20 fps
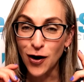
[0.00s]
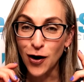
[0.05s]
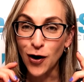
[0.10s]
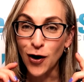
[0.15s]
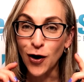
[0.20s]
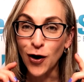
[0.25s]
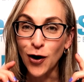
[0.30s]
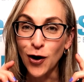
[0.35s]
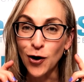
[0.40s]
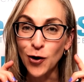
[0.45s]

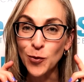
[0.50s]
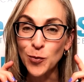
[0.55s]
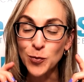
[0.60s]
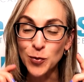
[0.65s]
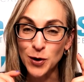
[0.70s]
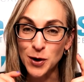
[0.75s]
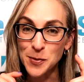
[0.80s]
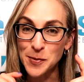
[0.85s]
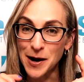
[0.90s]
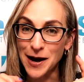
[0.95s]
all
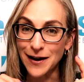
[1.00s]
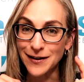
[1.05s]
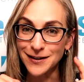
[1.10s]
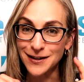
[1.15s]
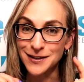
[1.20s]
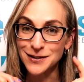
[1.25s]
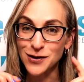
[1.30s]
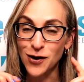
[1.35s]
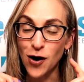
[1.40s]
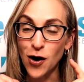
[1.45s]

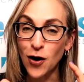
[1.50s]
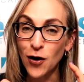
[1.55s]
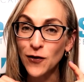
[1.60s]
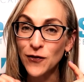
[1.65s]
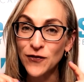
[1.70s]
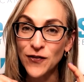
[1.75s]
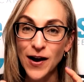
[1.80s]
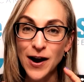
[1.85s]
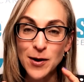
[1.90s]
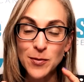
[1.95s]
prebiotics,
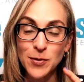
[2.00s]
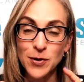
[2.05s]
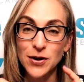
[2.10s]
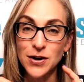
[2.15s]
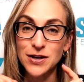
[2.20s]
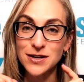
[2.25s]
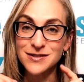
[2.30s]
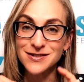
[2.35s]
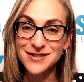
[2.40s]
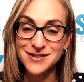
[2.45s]
all fiber
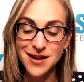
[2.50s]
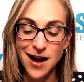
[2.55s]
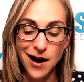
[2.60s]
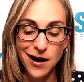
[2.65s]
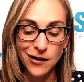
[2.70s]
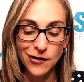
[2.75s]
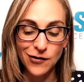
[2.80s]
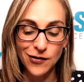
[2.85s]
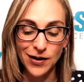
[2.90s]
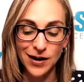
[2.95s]
is
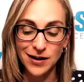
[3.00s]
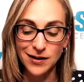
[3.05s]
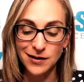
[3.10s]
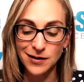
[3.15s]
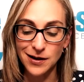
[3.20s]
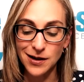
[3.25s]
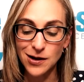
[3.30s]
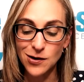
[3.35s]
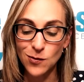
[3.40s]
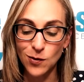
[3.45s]
not
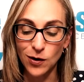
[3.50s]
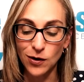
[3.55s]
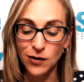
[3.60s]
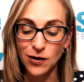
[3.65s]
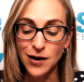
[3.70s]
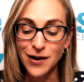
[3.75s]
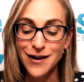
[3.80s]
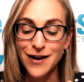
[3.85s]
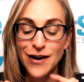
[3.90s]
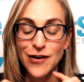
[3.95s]
created
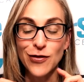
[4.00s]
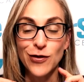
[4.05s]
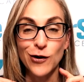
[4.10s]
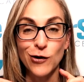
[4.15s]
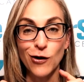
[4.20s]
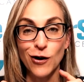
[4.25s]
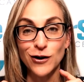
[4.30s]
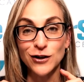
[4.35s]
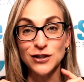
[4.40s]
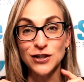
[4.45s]
equal.
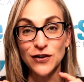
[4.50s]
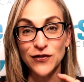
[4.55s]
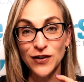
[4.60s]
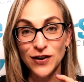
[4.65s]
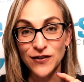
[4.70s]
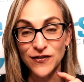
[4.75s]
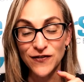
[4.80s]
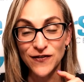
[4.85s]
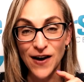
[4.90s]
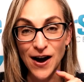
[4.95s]
There are
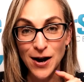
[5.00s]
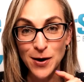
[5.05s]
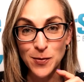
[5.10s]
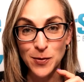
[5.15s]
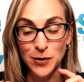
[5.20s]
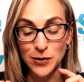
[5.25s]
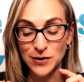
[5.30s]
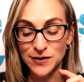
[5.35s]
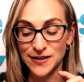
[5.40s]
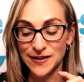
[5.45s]
different
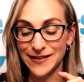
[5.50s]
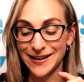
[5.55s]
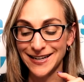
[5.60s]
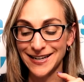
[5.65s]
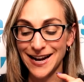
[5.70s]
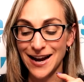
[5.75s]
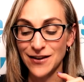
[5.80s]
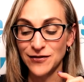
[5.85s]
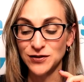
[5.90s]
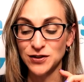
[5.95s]
fibers
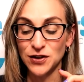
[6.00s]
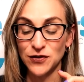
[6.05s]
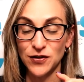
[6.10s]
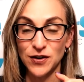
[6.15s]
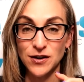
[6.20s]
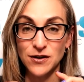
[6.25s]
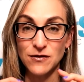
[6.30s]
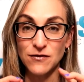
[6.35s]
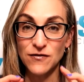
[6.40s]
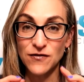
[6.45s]
that have
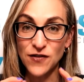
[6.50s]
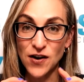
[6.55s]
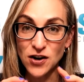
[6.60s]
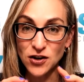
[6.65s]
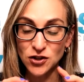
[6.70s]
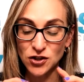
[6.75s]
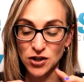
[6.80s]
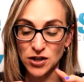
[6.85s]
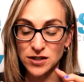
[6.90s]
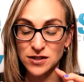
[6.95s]
different
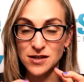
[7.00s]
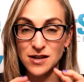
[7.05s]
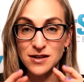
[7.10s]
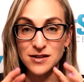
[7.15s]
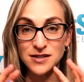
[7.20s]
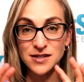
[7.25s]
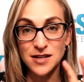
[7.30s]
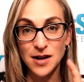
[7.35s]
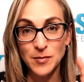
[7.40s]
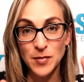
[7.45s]
functions.
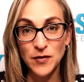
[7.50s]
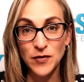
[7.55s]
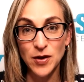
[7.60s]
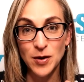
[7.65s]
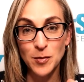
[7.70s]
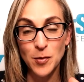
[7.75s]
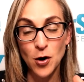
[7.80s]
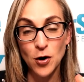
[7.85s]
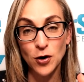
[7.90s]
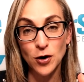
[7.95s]
Some of
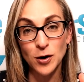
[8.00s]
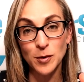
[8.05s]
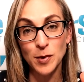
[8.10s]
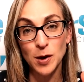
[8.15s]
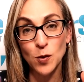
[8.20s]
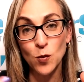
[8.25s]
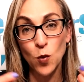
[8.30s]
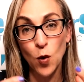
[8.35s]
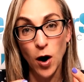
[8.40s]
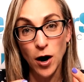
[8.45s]
them are going to
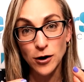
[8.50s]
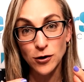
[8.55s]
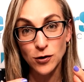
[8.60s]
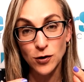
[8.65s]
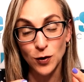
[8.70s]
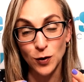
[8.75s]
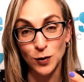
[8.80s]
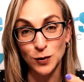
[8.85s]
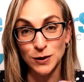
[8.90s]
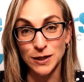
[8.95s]
be
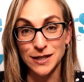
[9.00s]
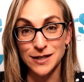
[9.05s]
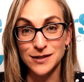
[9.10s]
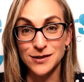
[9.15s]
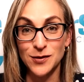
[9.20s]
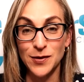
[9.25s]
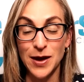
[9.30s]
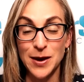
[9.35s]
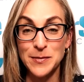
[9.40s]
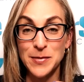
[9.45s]
water holding,
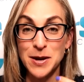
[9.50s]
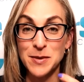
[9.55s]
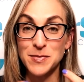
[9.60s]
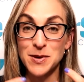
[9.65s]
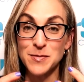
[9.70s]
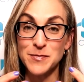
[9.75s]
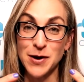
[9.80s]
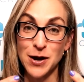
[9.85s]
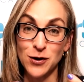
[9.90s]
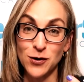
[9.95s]
so that might
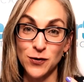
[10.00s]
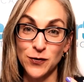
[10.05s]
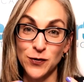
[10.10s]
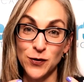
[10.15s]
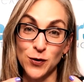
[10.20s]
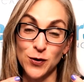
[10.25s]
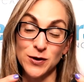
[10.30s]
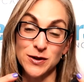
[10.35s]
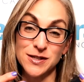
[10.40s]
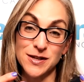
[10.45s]
be better
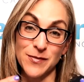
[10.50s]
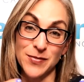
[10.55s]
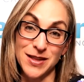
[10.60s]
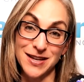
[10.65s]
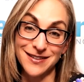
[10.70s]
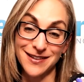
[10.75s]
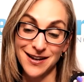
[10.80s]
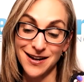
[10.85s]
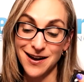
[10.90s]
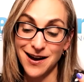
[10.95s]
for
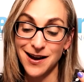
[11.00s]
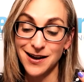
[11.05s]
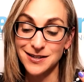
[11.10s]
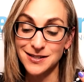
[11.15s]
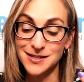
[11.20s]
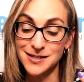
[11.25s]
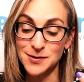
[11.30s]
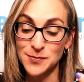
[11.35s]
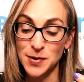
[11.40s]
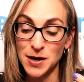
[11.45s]
something like
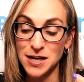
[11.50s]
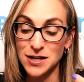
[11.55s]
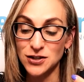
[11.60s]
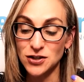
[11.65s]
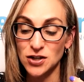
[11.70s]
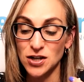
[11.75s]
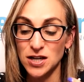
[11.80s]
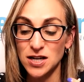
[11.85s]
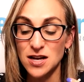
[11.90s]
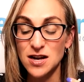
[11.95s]

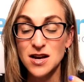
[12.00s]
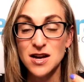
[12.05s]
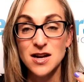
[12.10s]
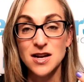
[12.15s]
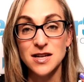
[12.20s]
constipation.